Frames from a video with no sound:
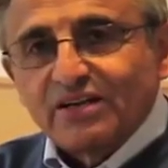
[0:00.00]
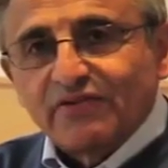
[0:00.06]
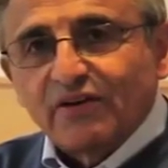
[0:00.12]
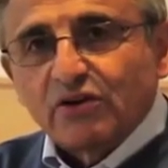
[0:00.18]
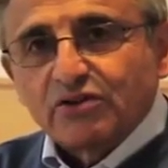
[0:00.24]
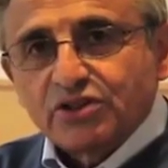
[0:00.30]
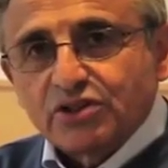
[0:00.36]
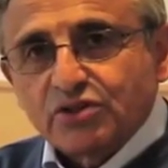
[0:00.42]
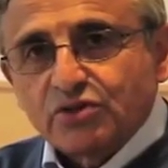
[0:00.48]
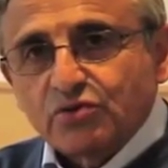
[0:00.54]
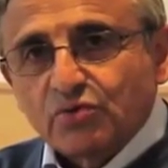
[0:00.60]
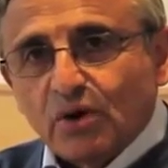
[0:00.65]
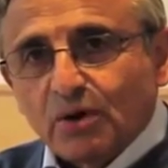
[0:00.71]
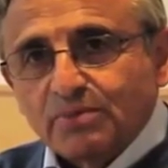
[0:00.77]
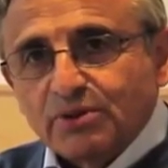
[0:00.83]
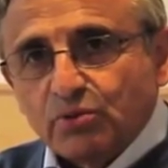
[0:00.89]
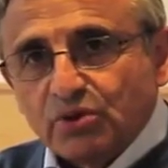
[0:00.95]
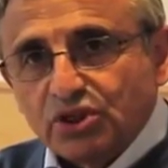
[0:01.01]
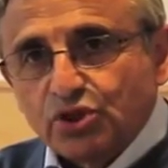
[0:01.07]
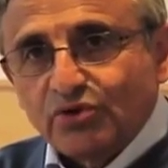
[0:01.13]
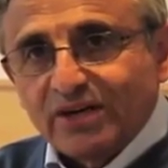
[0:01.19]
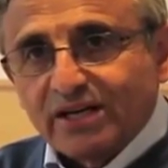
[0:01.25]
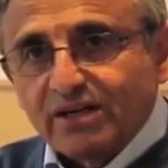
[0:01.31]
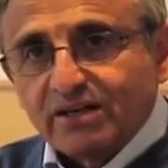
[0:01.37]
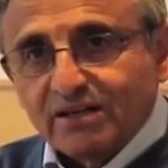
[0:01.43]
default swaps were
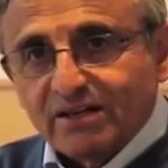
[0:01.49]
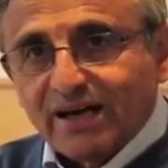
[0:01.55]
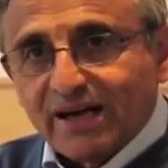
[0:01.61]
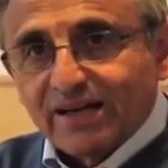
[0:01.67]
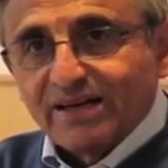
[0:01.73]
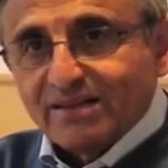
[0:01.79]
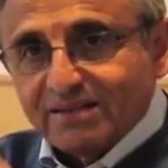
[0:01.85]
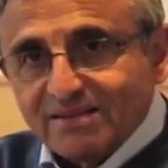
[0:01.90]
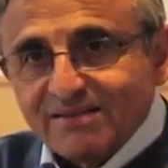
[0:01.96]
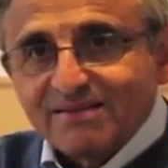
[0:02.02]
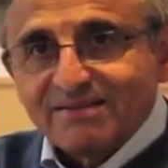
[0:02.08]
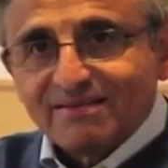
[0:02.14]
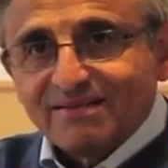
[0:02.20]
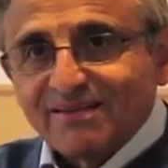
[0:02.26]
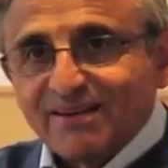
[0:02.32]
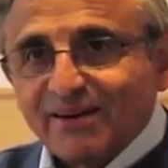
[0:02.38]
triggered, that is, you